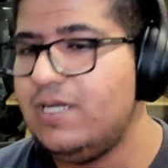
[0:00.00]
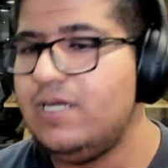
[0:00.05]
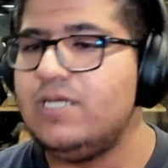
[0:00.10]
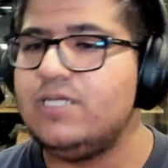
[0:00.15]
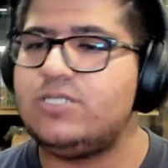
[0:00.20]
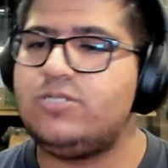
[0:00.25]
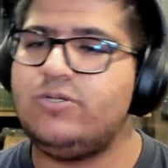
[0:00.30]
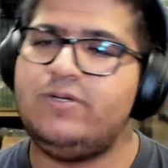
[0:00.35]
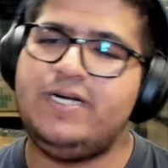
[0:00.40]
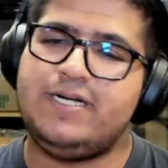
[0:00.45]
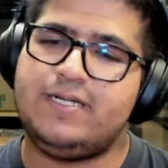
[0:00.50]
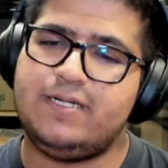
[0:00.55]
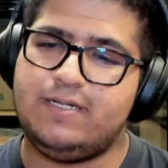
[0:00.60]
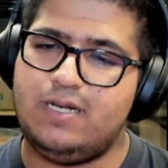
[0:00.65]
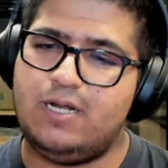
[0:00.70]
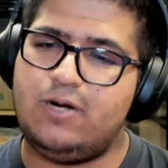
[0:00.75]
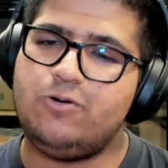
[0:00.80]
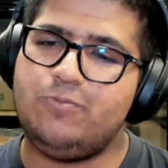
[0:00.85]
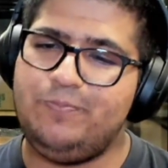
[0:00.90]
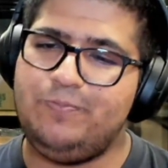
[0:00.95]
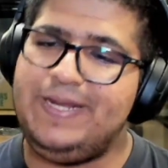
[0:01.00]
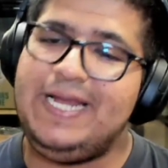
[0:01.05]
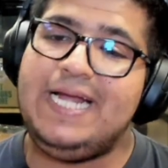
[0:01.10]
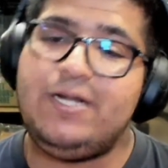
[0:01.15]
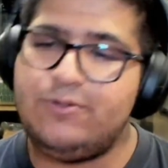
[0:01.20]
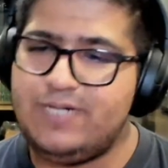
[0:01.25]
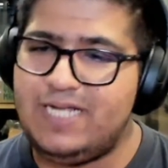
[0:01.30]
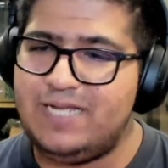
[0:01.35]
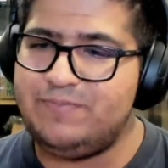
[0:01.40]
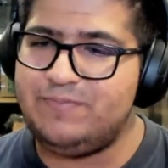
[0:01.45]
So it allowed me
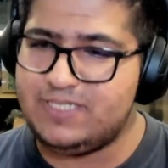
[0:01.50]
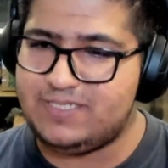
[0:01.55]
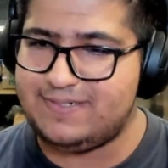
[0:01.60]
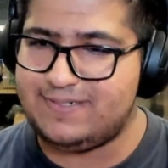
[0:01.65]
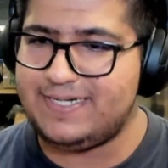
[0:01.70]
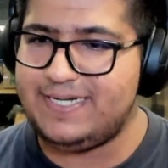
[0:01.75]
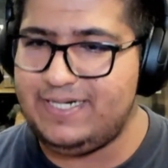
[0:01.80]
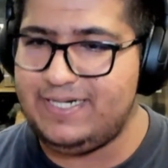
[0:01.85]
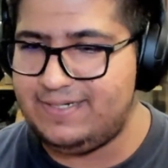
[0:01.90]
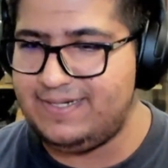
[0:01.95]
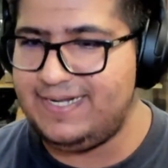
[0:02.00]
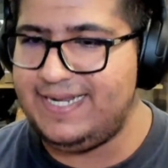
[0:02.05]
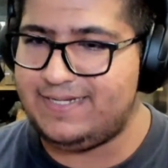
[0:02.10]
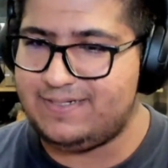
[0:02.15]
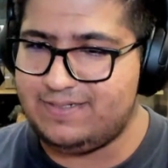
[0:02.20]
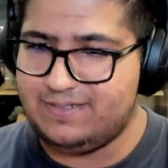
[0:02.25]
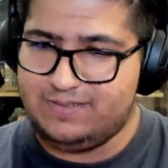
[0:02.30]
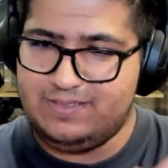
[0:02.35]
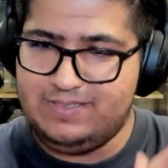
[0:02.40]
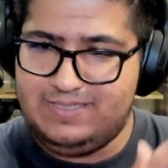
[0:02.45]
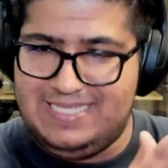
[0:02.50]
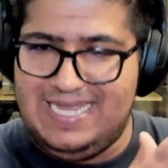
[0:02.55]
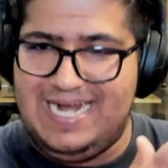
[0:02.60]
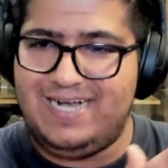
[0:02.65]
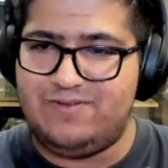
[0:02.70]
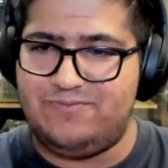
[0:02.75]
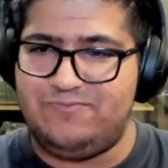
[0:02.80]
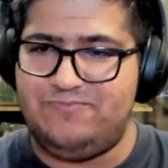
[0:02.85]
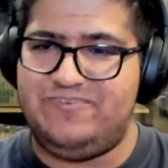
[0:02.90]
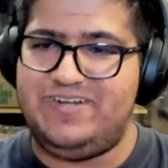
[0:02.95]
to demonstrate like
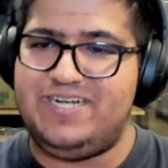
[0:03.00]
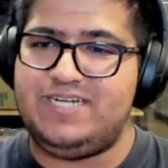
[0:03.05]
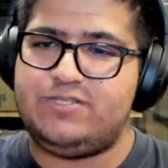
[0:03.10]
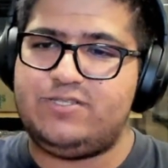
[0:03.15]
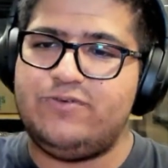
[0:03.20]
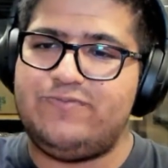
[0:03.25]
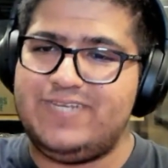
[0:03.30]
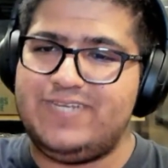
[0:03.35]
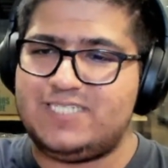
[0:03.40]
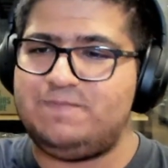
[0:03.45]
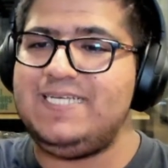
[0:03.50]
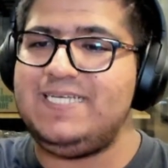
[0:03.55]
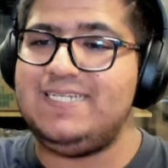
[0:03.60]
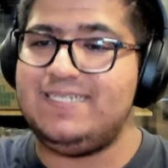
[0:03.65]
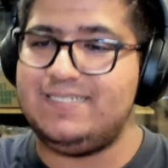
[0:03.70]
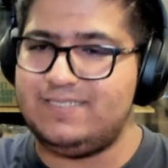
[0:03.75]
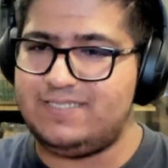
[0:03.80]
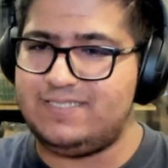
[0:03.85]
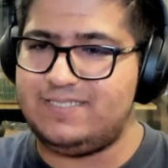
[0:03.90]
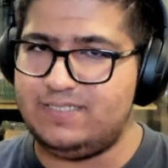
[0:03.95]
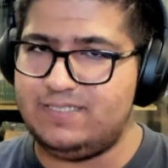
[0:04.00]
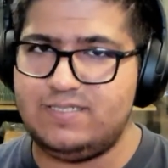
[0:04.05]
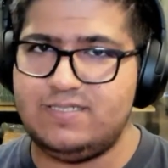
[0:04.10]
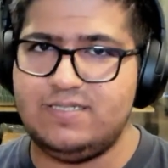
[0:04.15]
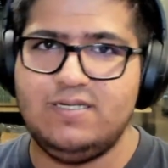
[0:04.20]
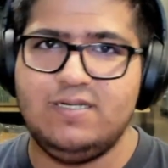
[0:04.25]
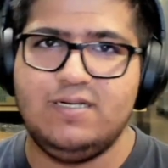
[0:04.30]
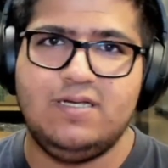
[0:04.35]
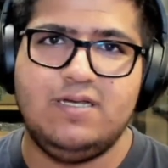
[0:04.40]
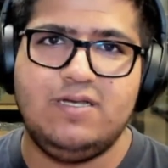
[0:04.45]
that width of experiences
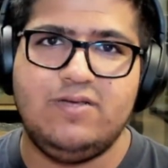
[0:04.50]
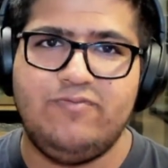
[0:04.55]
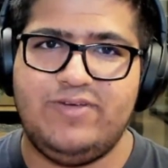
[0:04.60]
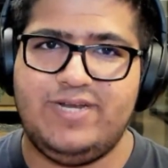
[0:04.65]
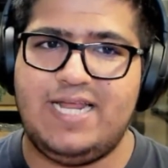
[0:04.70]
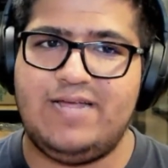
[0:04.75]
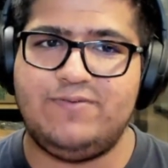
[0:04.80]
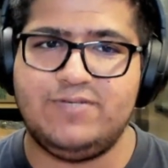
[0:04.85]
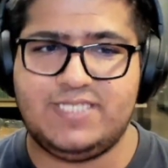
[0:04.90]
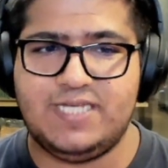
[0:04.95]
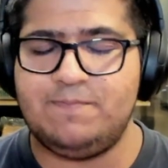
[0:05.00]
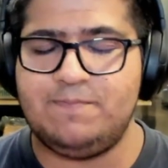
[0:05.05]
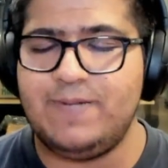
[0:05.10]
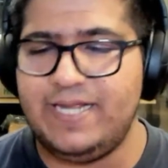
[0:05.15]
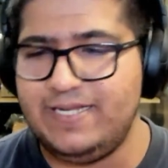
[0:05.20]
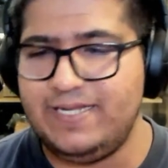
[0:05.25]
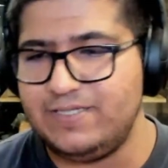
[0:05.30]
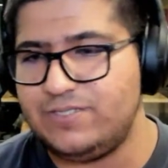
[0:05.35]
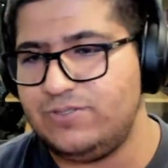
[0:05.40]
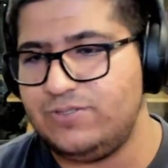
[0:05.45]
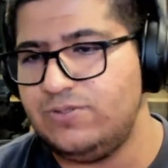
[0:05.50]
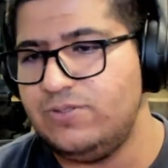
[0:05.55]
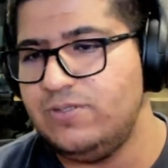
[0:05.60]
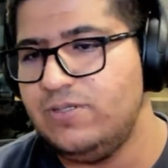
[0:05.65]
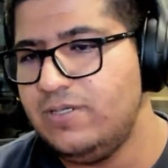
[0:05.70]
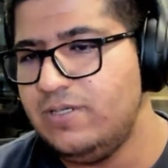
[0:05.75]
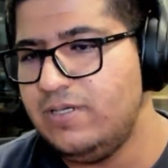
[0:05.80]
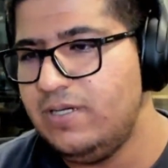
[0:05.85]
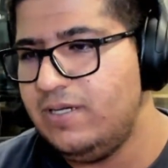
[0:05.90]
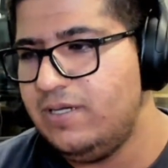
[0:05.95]
when I was applying. So
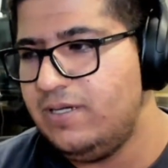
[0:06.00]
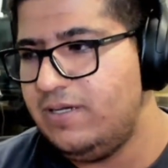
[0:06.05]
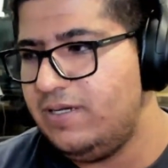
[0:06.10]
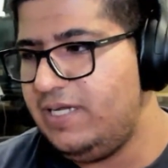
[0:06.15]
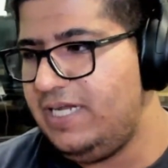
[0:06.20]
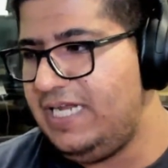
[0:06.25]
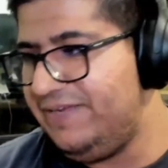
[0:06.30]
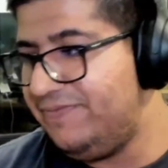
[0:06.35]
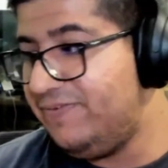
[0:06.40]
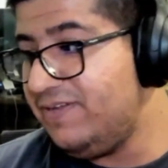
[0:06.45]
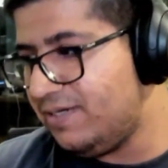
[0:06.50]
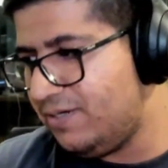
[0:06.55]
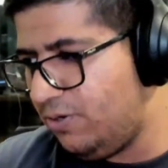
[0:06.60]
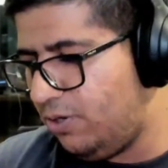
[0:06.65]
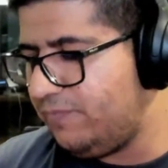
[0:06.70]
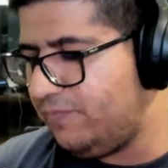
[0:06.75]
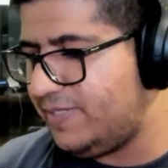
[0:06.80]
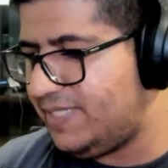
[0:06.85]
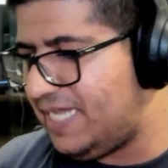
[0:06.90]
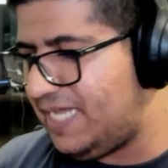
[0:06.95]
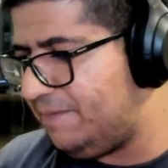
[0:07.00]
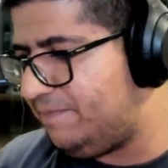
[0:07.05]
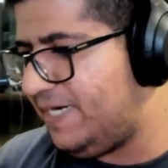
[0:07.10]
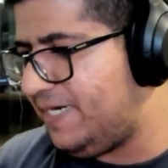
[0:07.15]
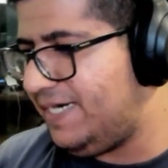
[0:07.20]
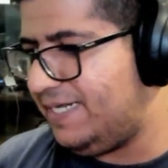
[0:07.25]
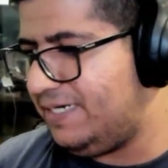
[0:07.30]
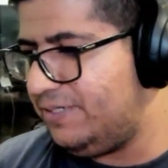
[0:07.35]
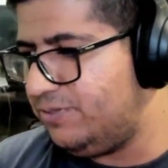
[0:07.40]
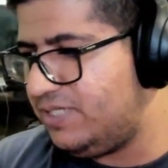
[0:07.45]
even along with
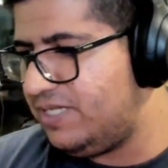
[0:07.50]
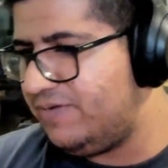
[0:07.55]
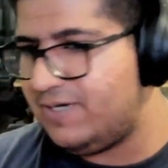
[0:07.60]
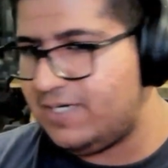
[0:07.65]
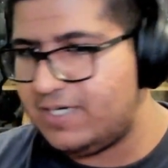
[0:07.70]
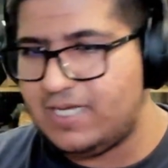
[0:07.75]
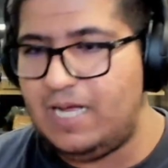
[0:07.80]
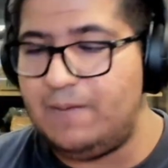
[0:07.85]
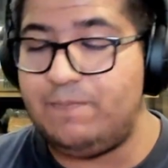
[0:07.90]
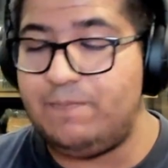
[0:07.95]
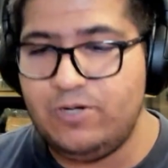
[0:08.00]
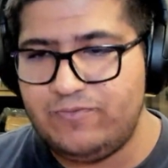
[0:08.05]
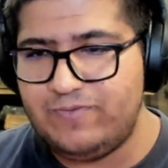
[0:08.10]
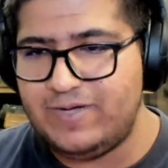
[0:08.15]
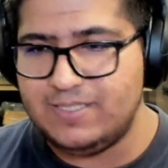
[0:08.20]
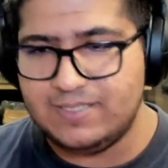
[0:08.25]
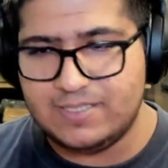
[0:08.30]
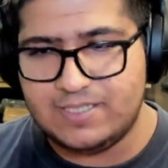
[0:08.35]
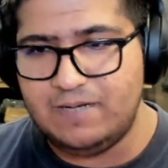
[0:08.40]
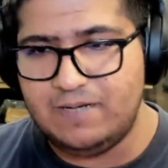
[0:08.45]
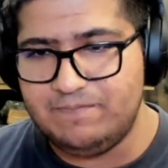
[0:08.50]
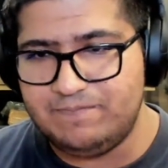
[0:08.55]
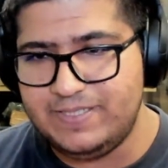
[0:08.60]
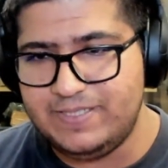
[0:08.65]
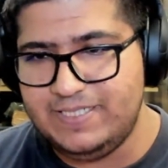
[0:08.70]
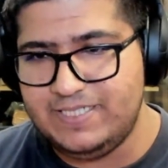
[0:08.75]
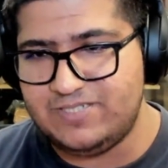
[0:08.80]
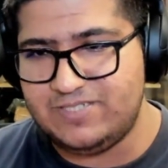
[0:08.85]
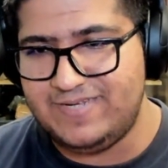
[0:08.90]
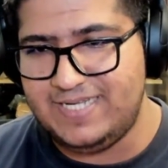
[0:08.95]
Appwrite, I know there were a couple of other
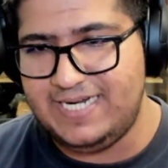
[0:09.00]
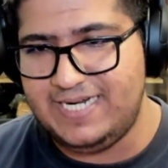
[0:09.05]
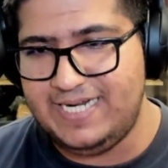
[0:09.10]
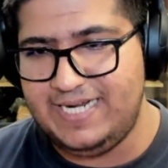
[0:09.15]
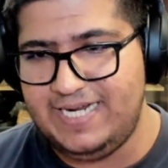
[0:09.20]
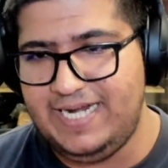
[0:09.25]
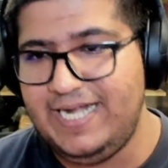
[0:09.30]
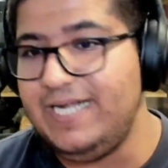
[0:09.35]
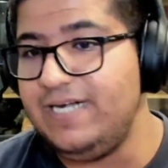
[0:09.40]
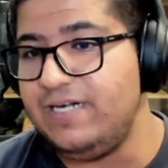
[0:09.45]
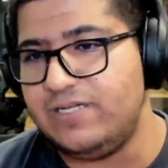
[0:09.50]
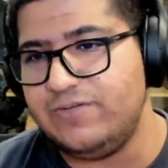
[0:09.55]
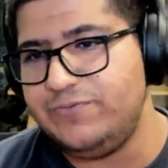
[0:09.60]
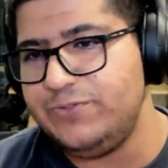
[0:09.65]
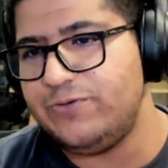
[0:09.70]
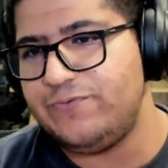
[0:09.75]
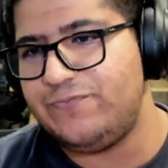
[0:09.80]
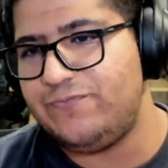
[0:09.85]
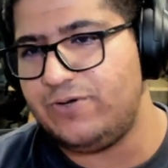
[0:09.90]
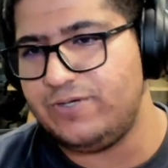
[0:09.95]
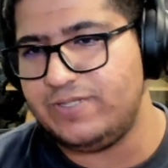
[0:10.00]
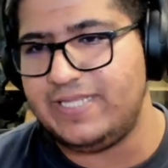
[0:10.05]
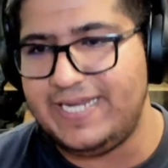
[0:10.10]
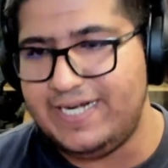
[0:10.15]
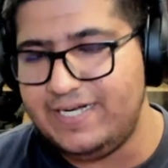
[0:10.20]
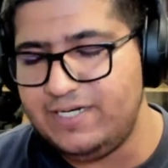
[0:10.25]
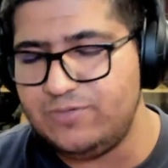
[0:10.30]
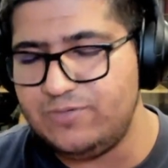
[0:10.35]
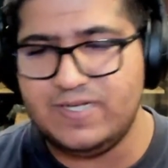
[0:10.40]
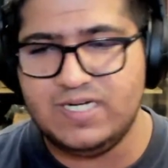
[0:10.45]
companies where I interviewed for their
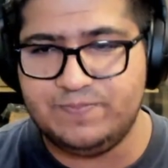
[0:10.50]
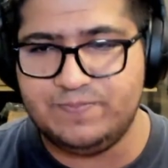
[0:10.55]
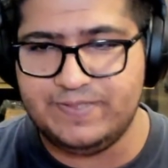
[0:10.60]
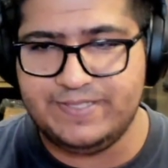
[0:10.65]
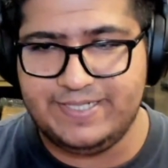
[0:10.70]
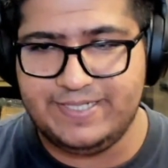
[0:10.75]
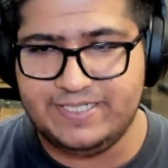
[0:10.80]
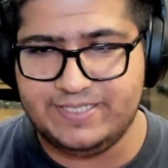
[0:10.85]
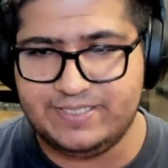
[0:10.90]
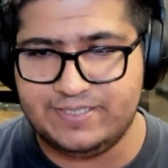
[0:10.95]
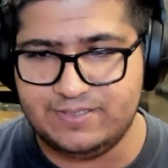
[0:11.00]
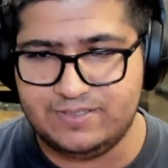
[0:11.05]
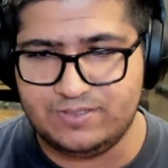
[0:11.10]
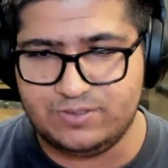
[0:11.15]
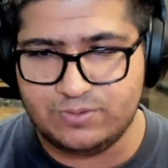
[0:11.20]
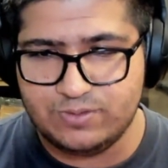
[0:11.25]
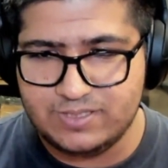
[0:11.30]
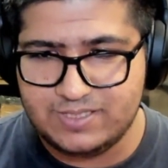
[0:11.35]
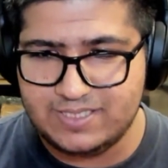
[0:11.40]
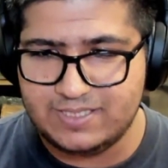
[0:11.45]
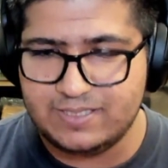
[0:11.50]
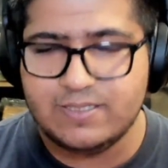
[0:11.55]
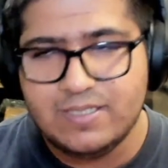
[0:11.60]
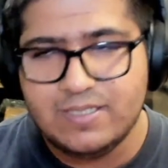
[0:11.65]
developer relations roles, and